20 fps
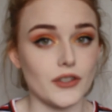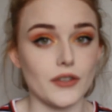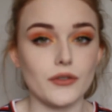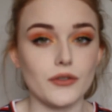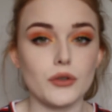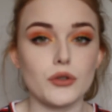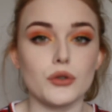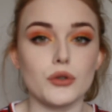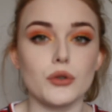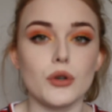If
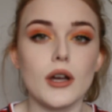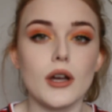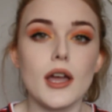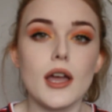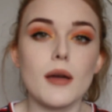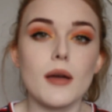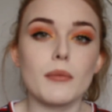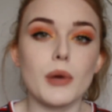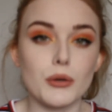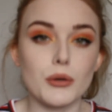you do,
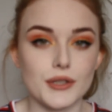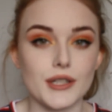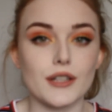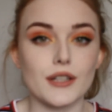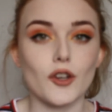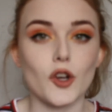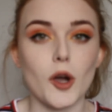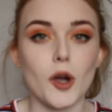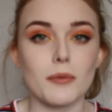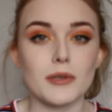post it
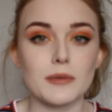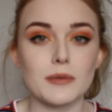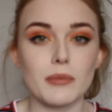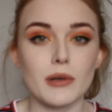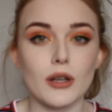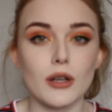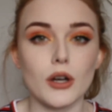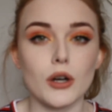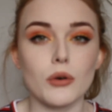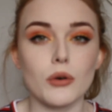in the comments
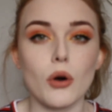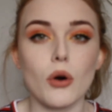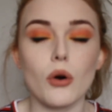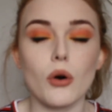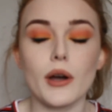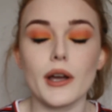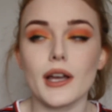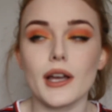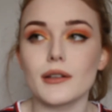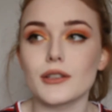below
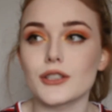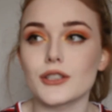or